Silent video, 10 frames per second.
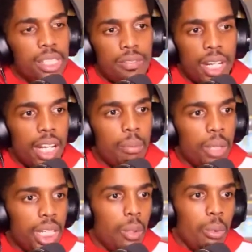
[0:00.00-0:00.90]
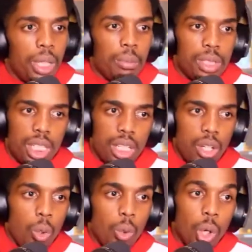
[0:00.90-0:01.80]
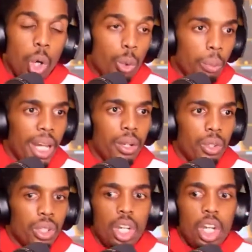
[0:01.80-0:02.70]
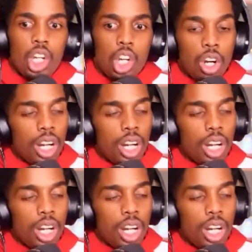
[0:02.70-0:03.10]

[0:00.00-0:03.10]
If I didn't have money, I wouldn't be able to get it own own my own car.